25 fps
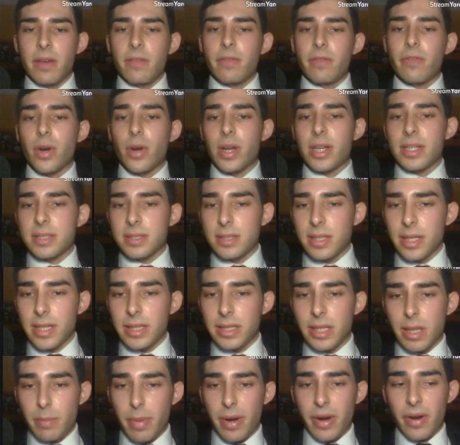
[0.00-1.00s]
phrased
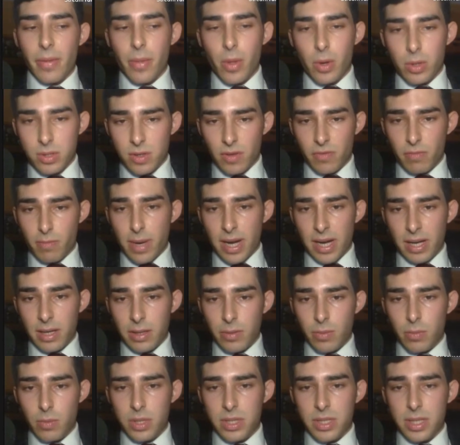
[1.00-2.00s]
in the paradox of
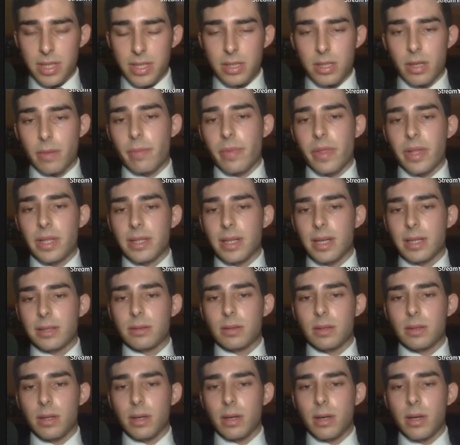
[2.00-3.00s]
value, which is something that
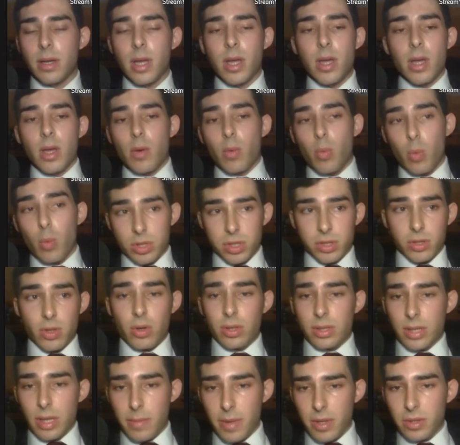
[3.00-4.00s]
was
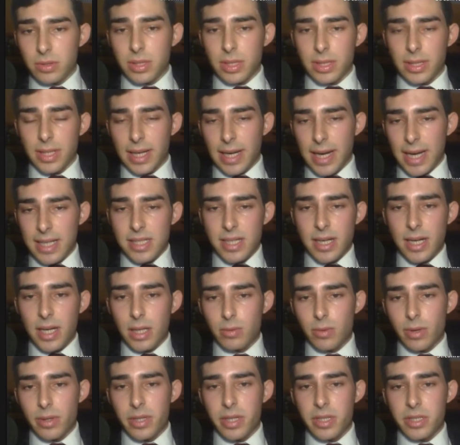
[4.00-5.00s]
talked about in the classical
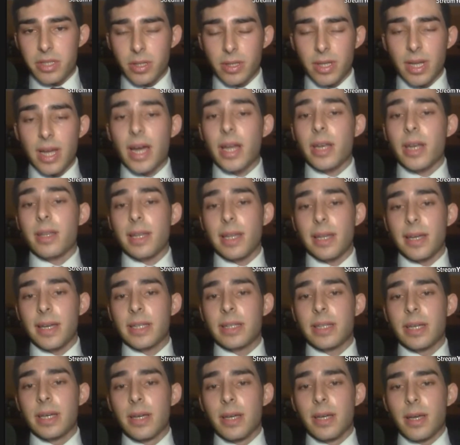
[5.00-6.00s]
tradition and
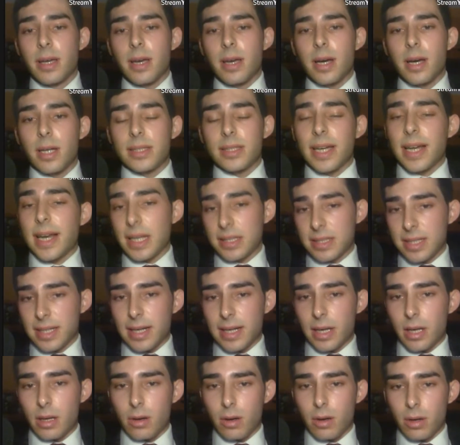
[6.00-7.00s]
led the
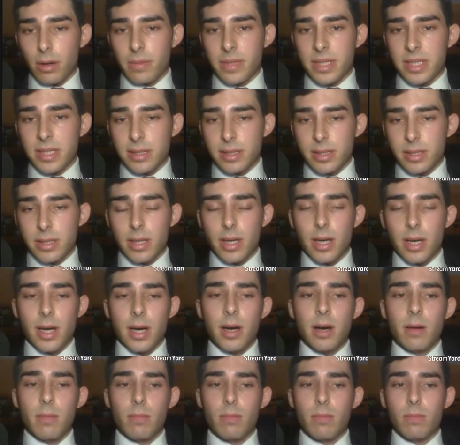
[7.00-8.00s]
classical economists
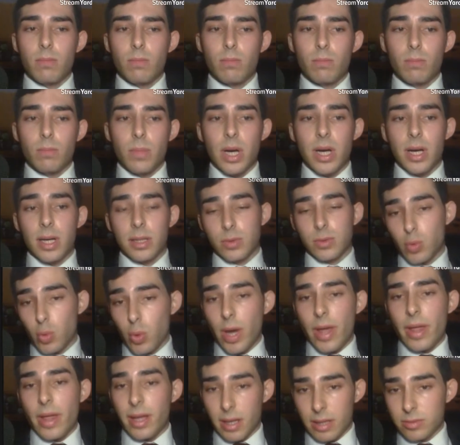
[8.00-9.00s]
to
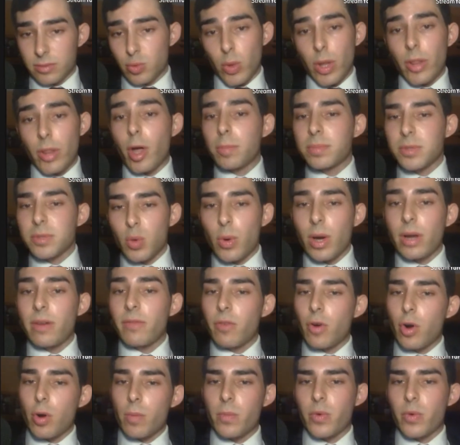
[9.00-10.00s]
adopt one
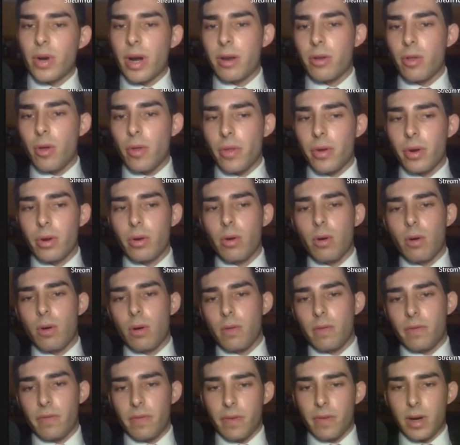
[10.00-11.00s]
form or another
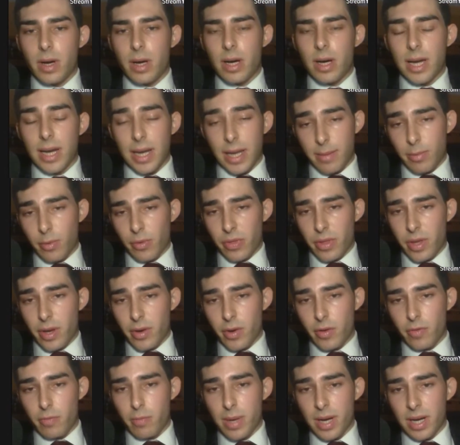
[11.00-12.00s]
of a labor
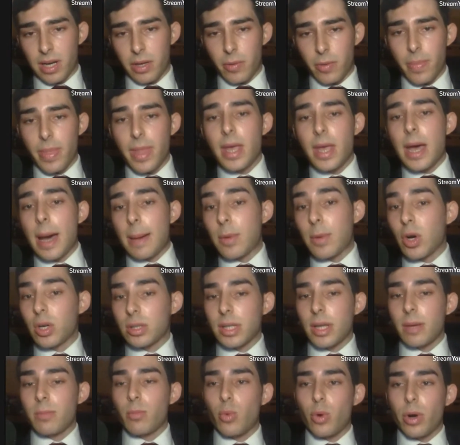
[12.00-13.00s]
theory of value.
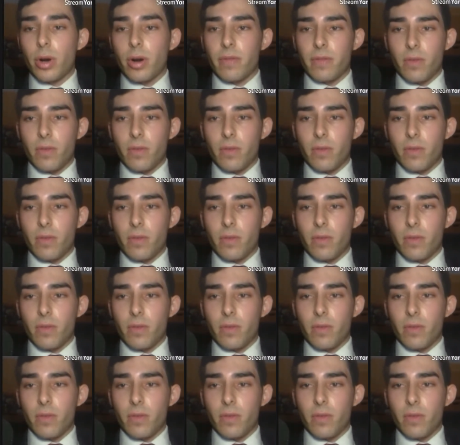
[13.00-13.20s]
Among them were,